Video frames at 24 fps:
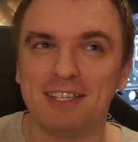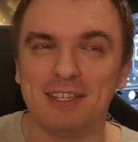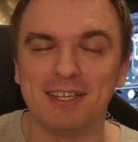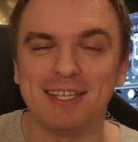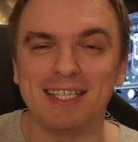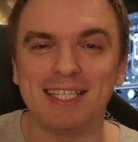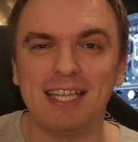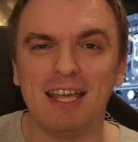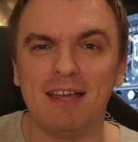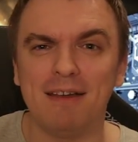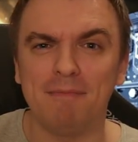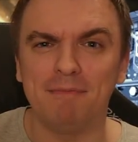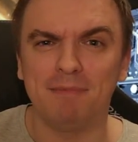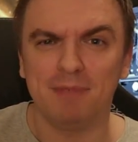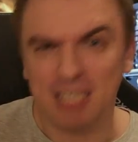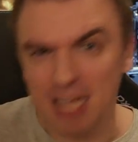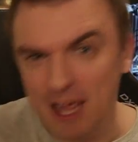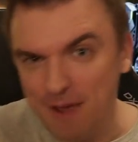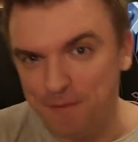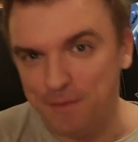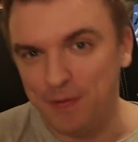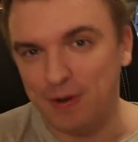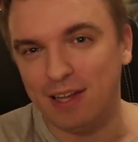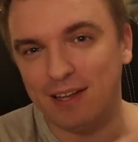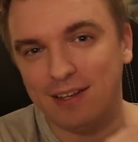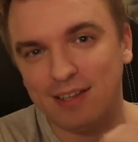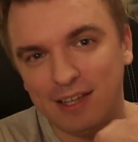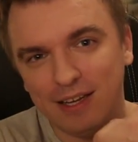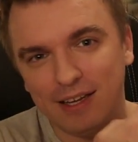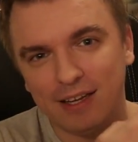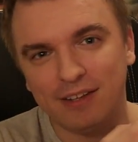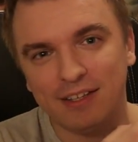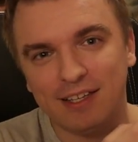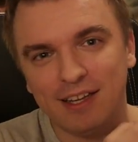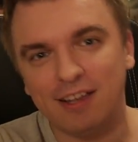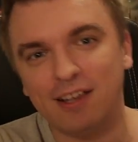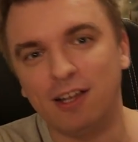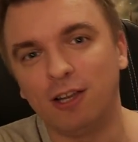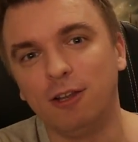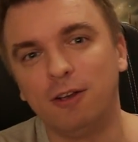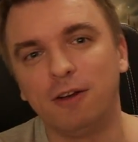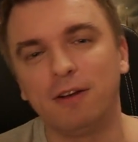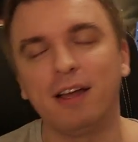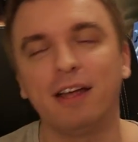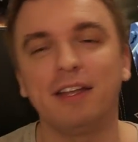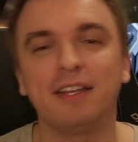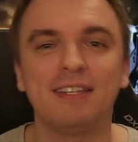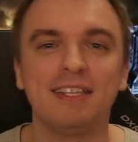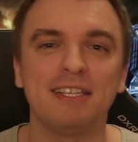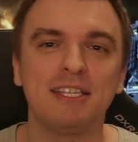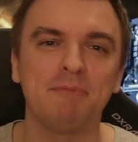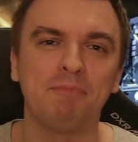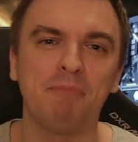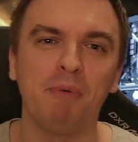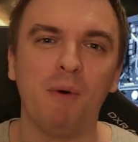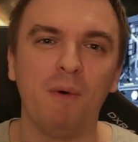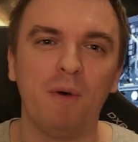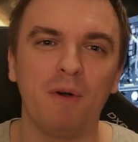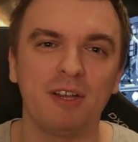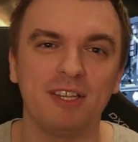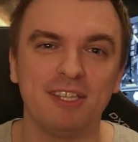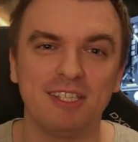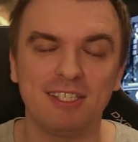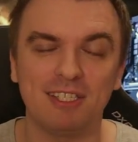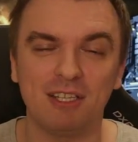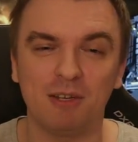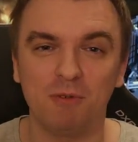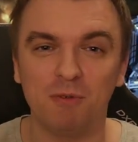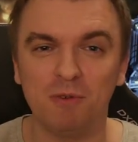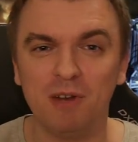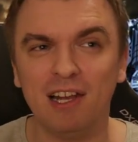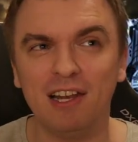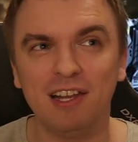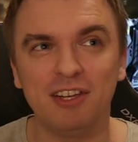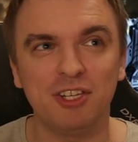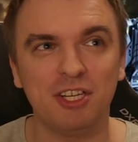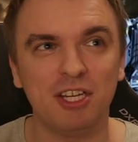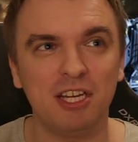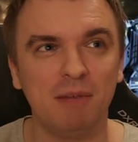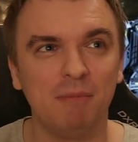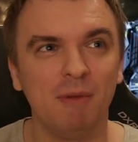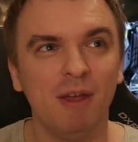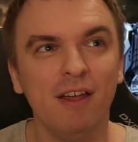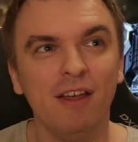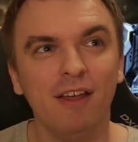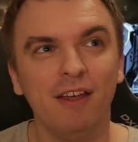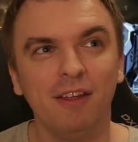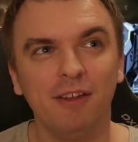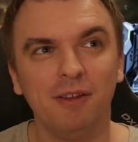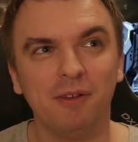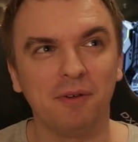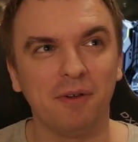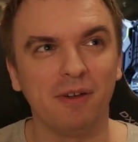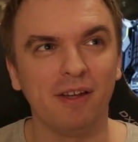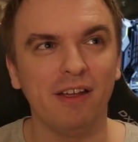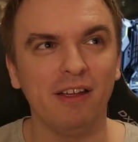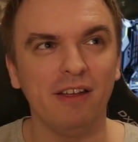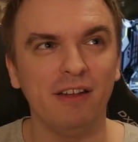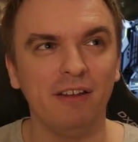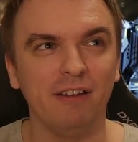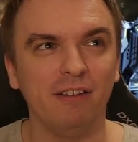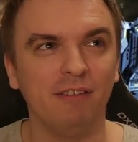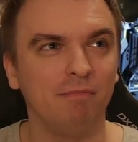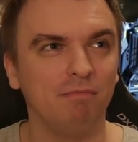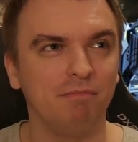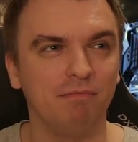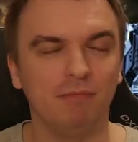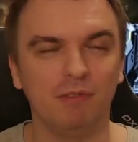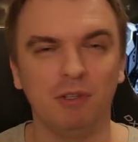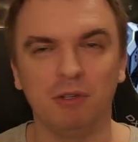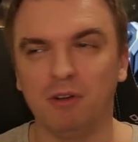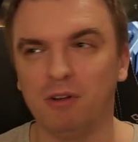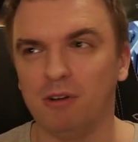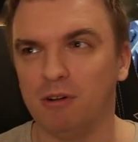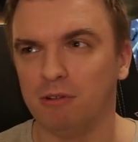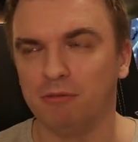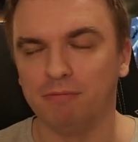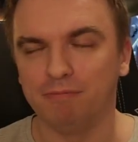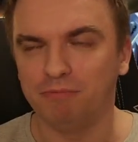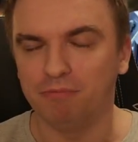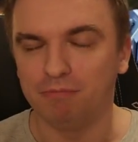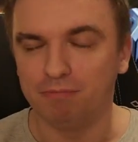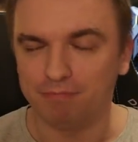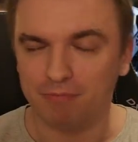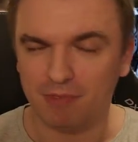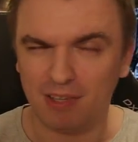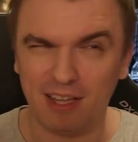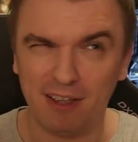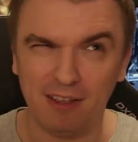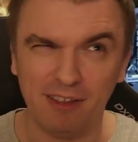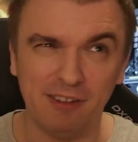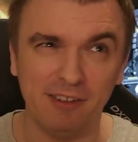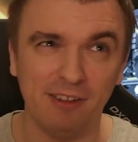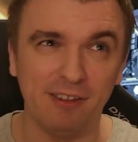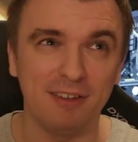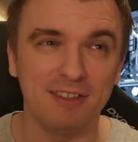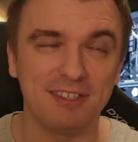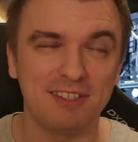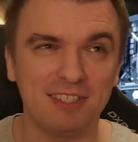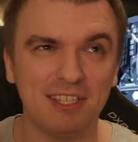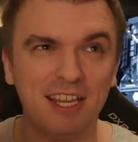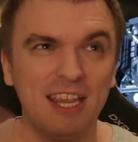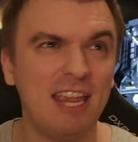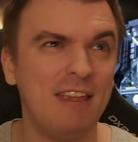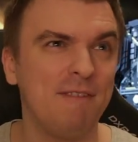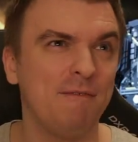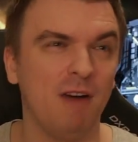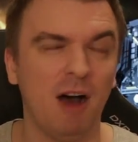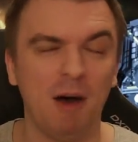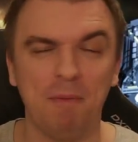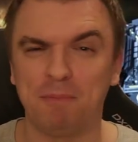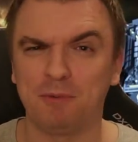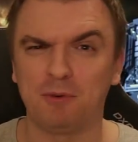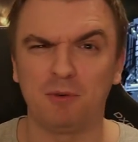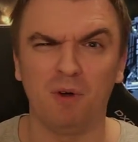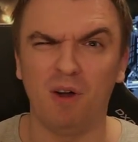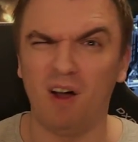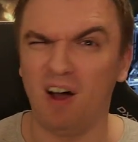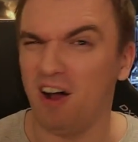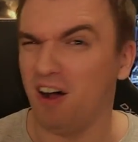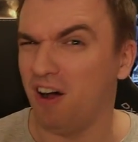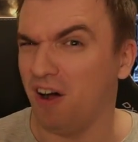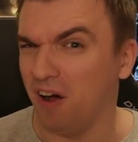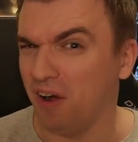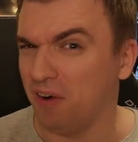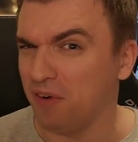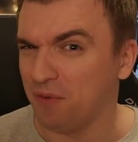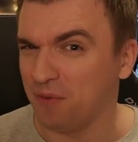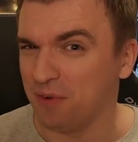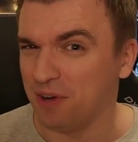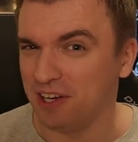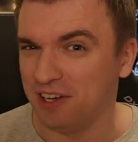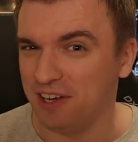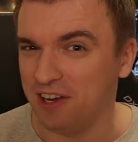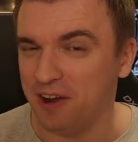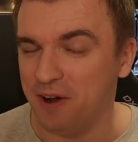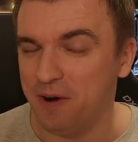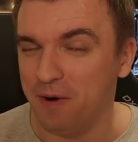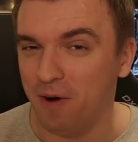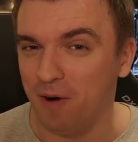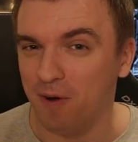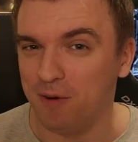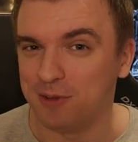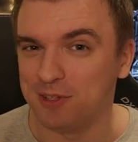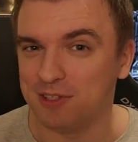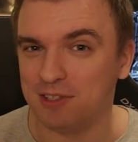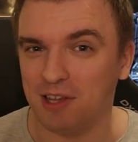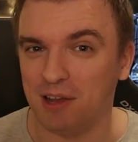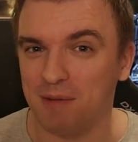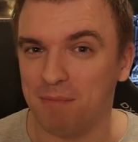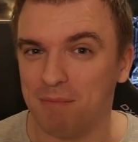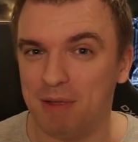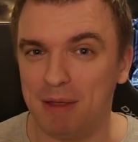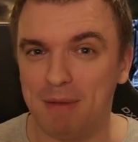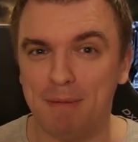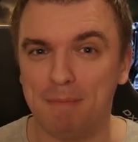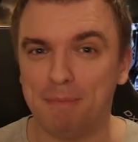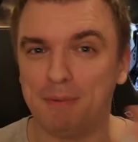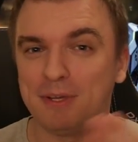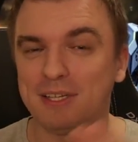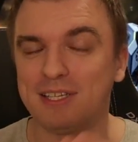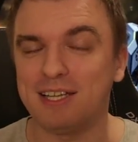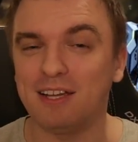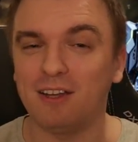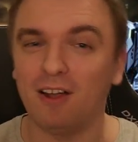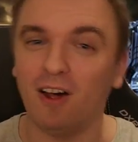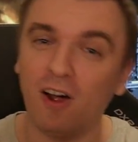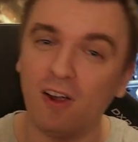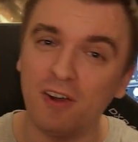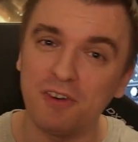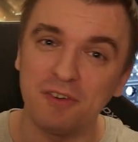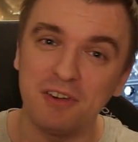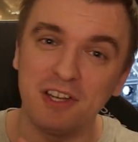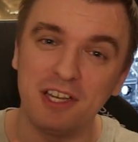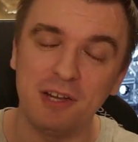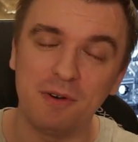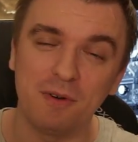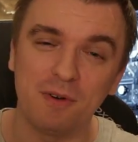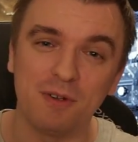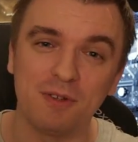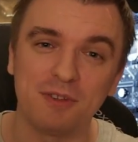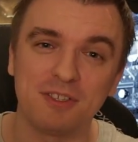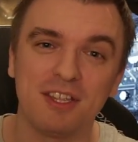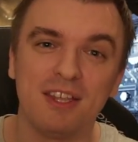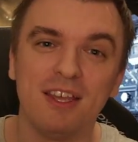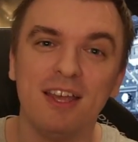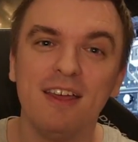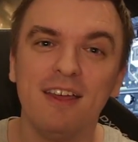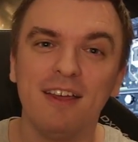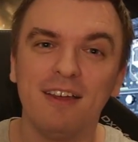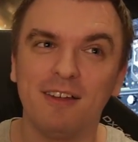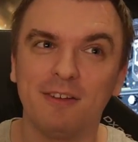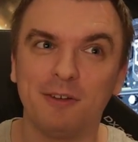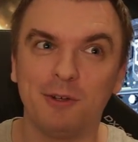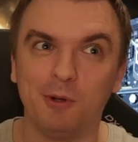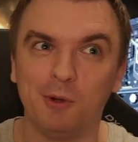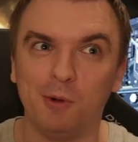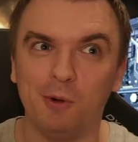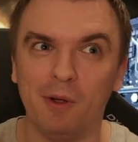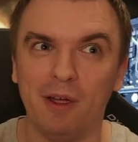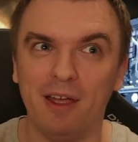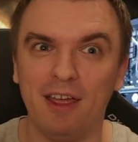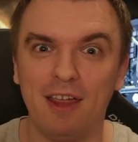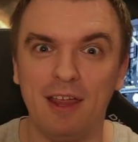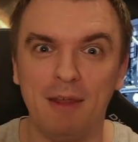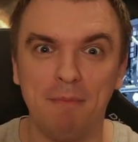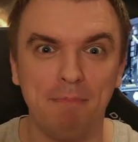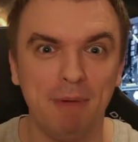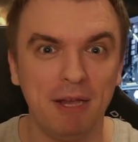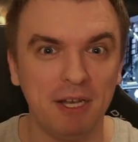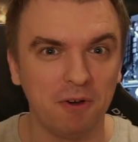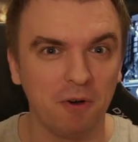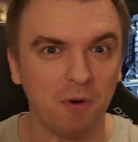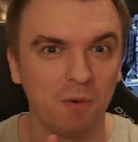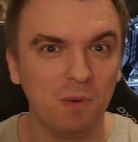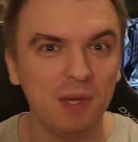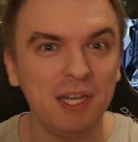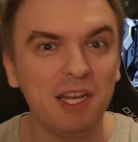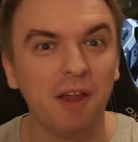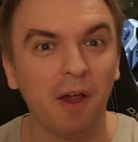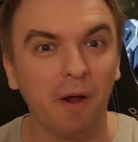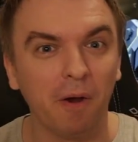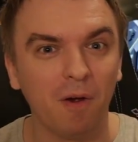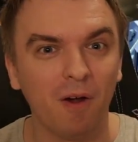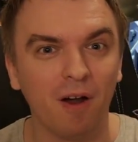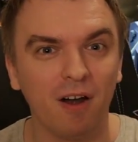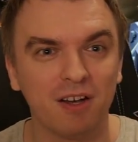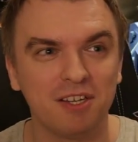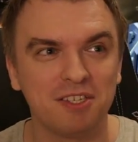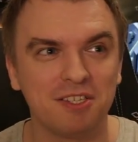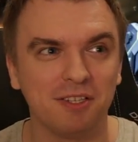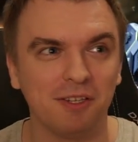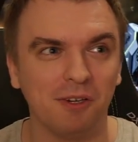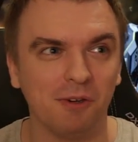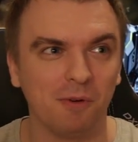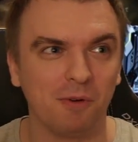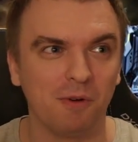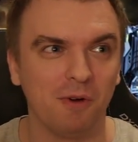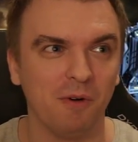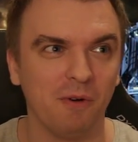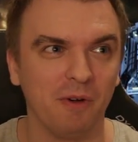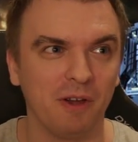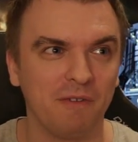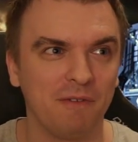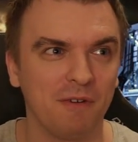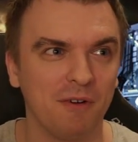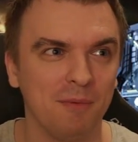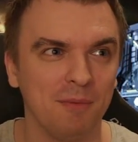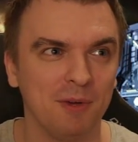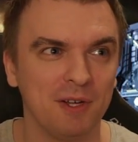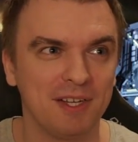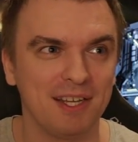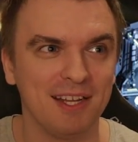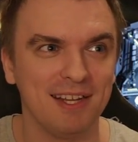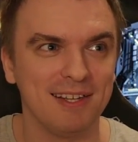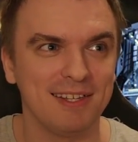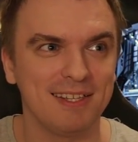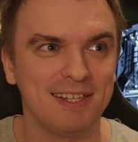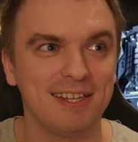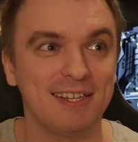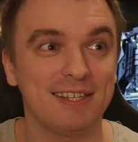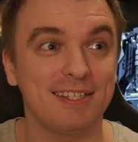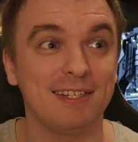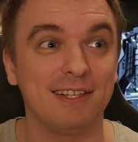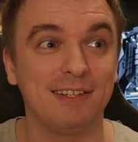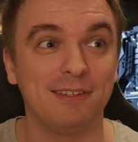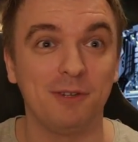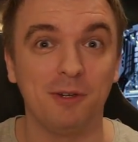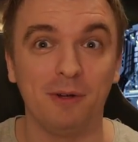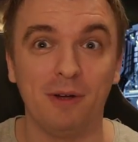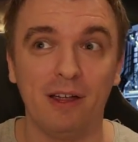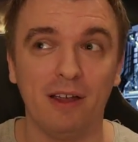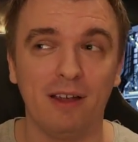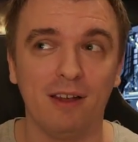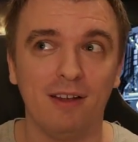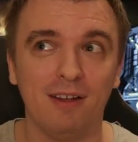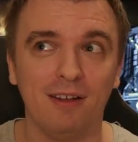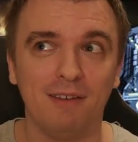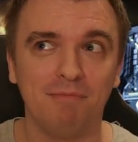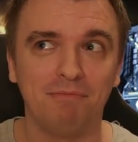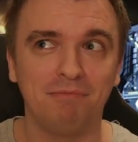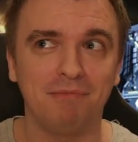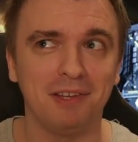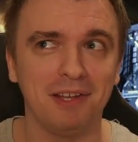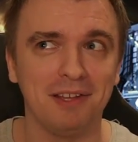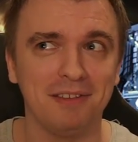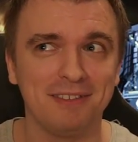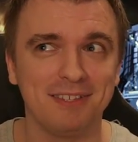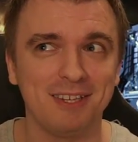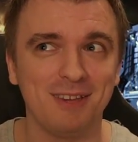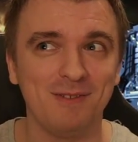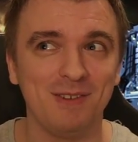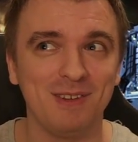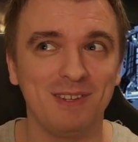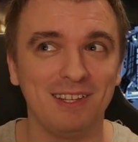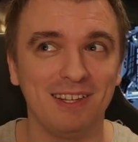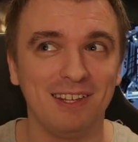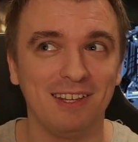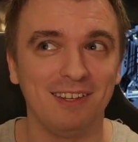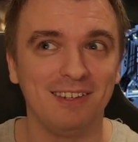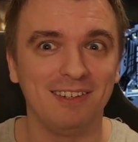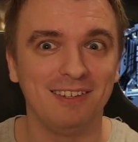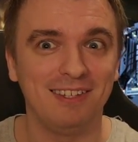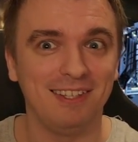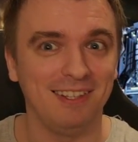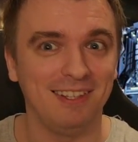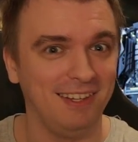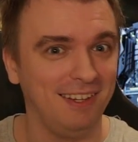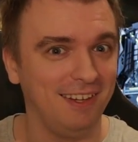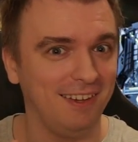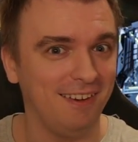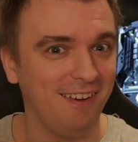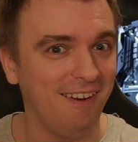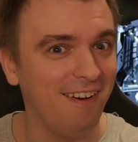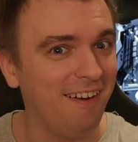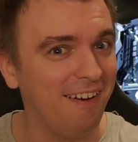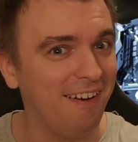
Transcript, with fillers: system, definitely take a look at this board. It's uh, really cheap. You can, you know, uh, save up to a hundred euros and maybe put that hundred euros to a better video card. So going from a 1060 to a 1070 Ti.